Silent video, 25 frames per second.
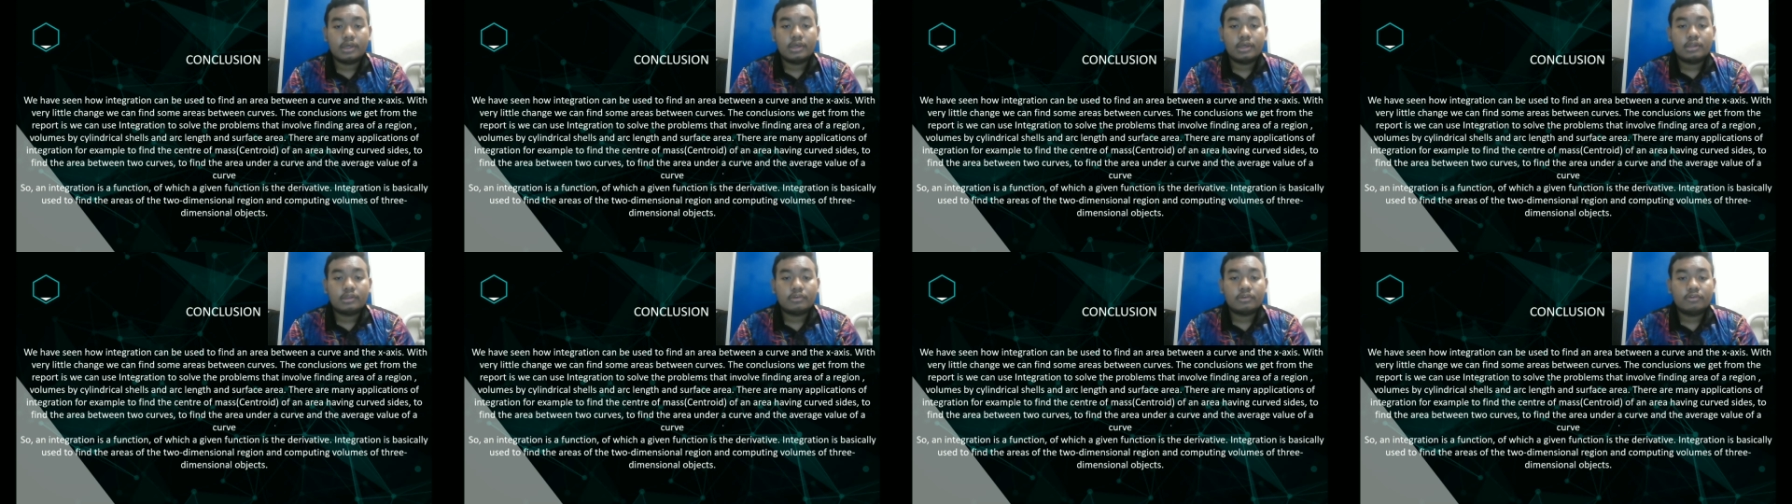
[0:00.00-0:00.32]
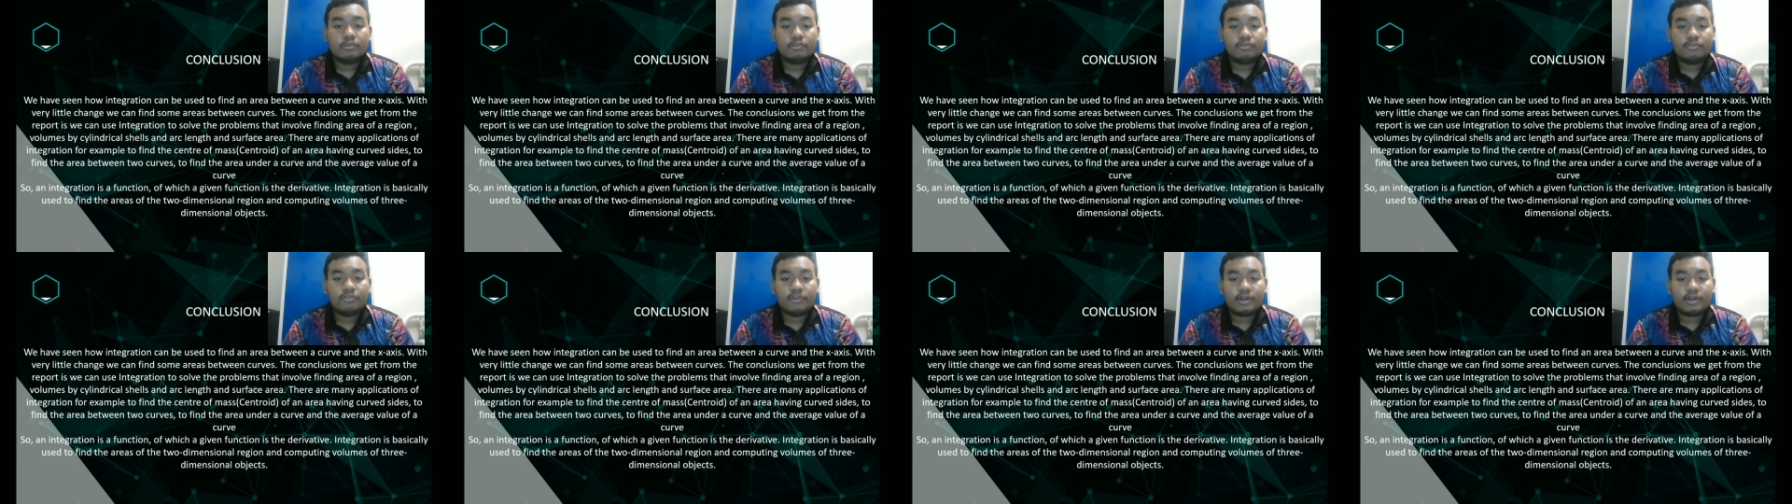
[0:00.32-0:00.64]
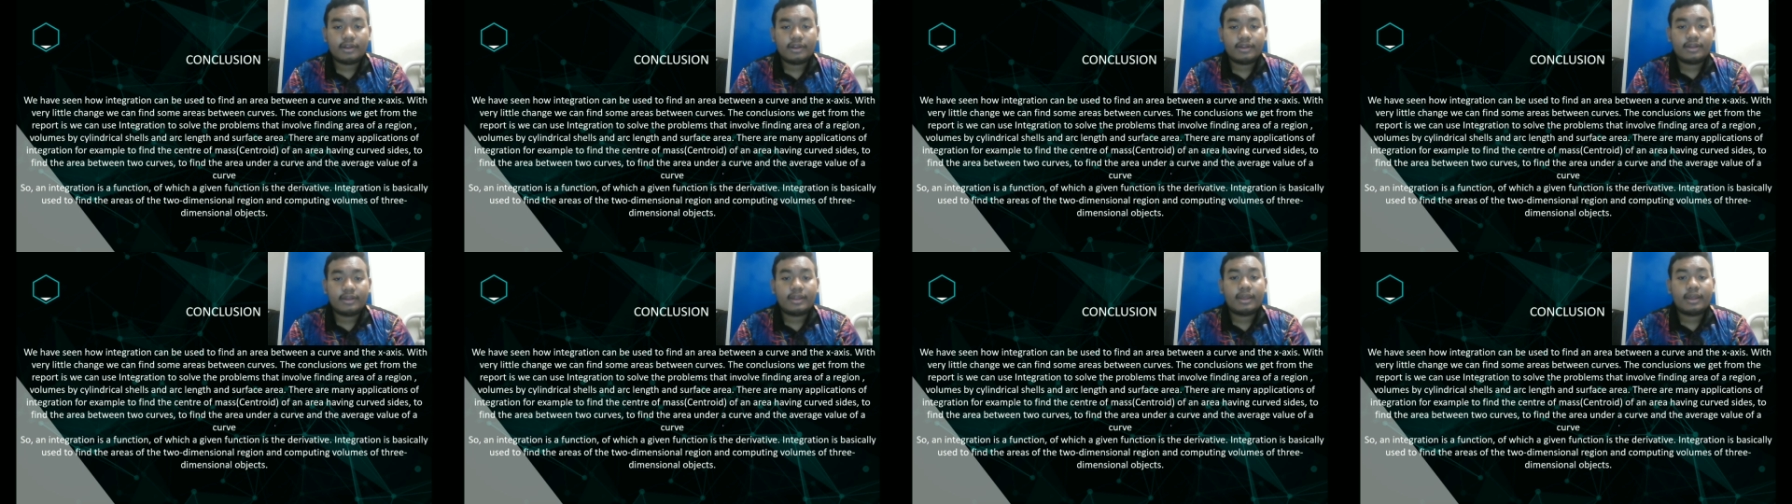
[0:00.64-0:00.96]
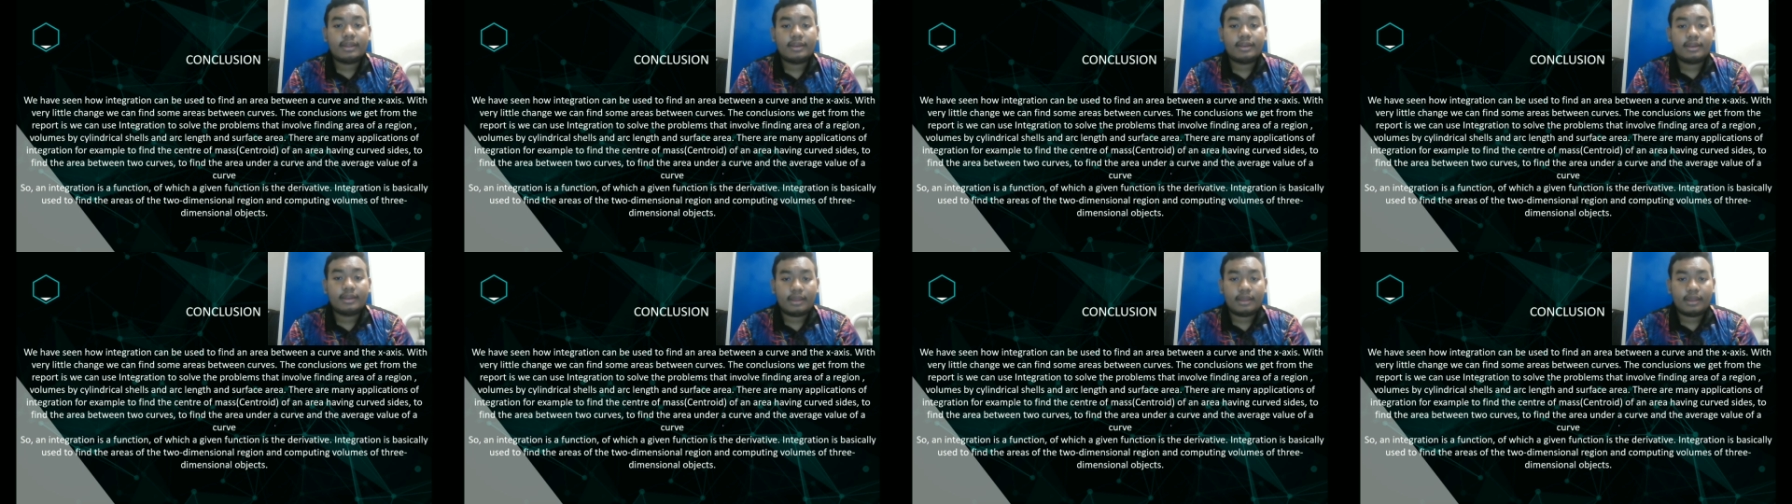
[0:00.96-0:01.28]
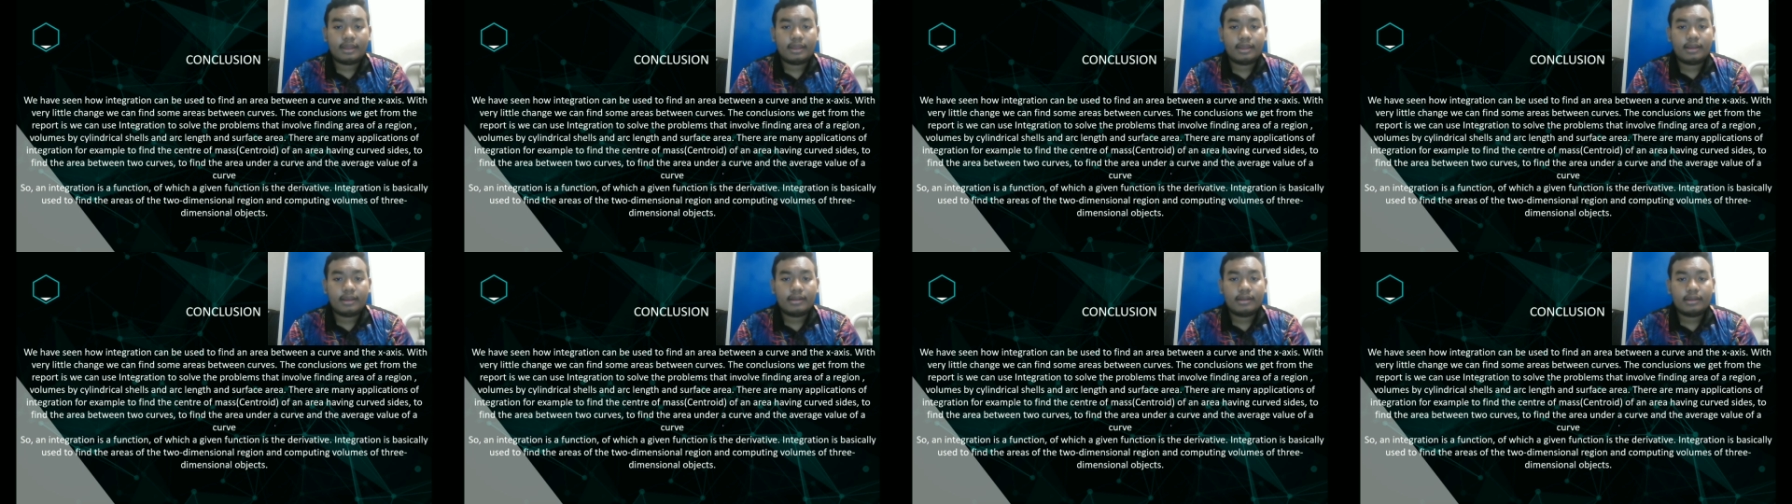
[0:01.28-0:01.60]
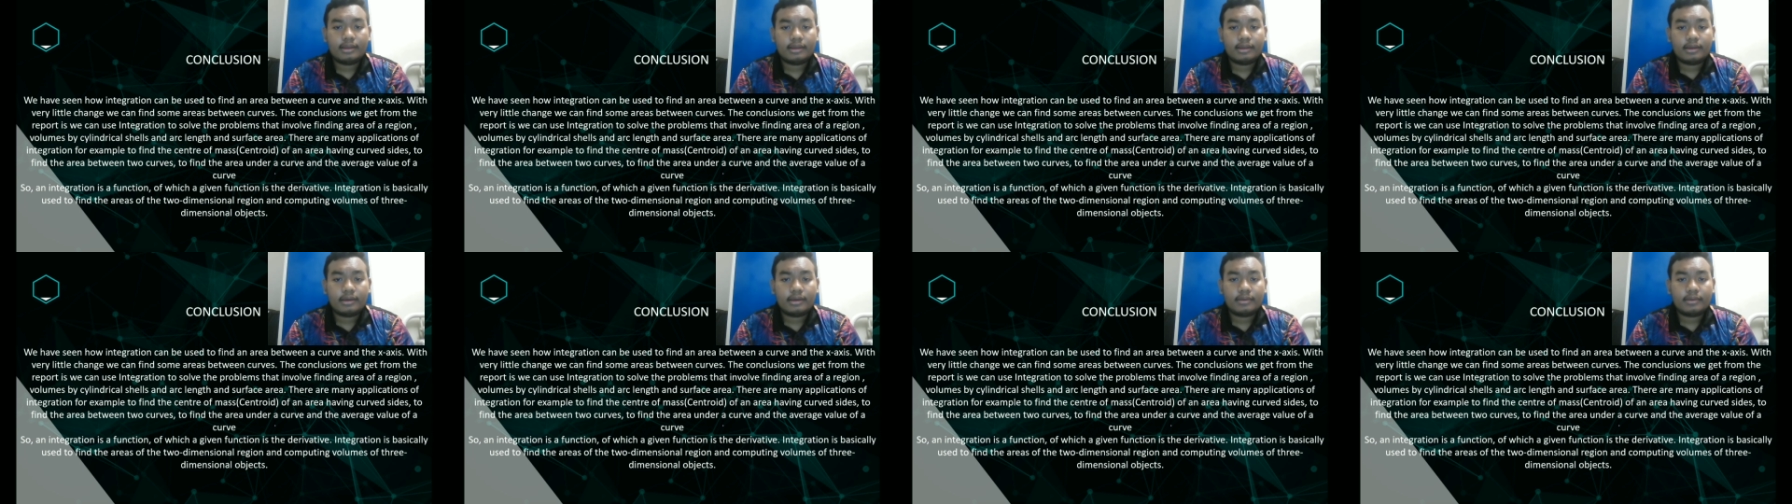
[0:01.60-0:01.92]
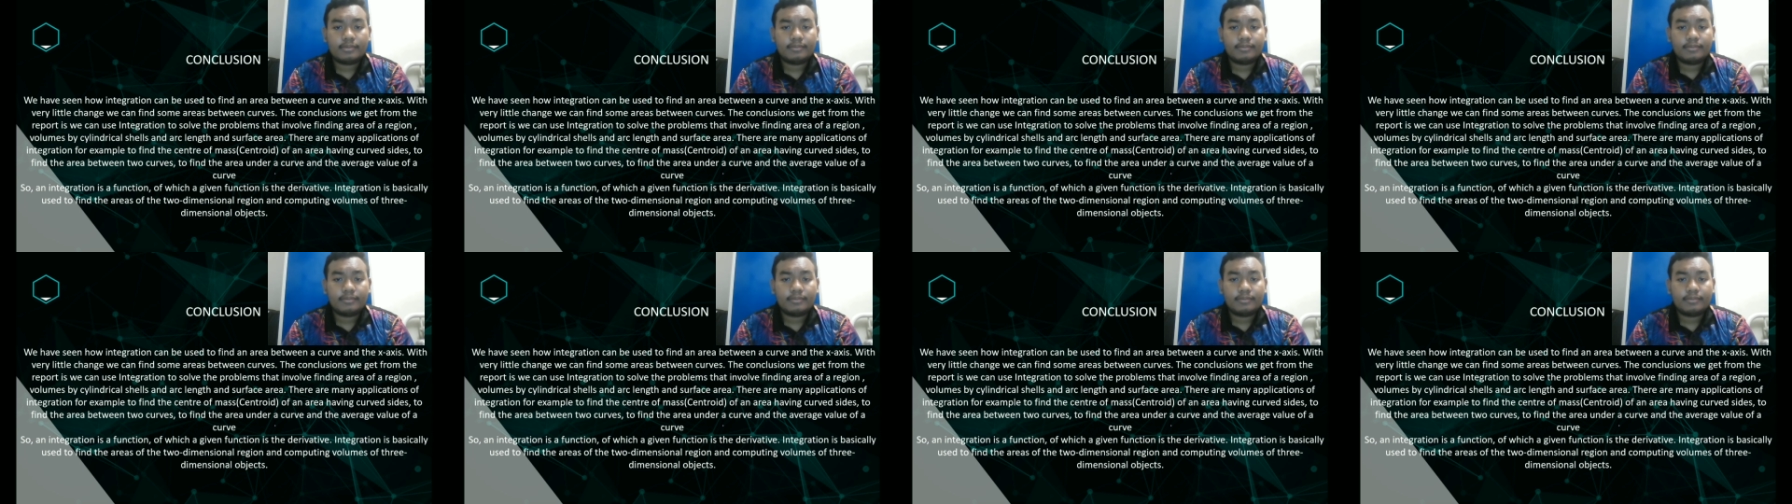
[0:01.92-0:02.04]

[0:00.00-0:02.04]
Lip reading: to find an area